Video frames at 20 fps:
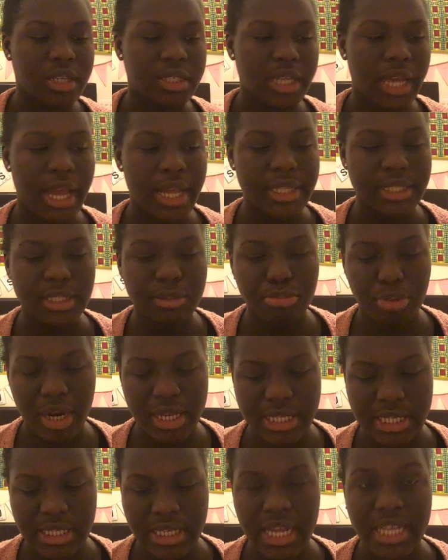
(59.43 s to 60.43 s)
tense,
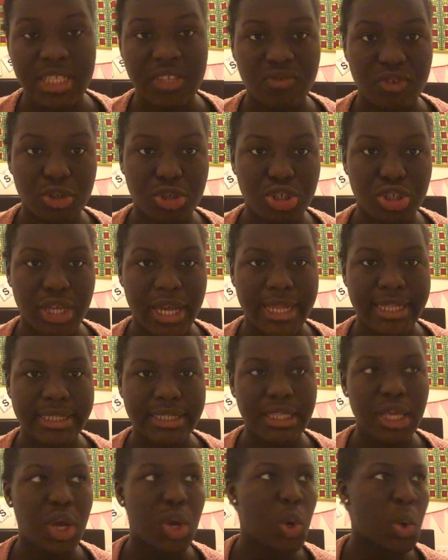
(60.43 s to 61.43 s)
present tense, future
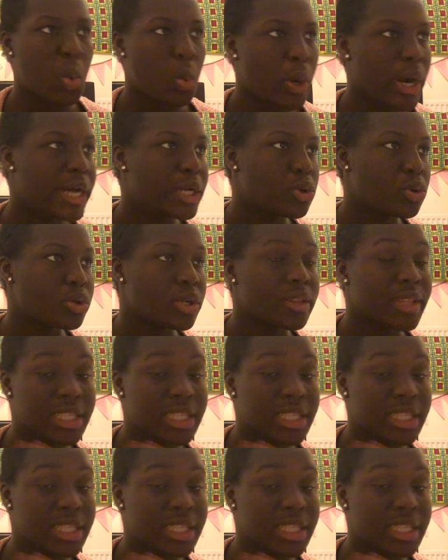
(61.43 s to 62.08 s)
tense, word order.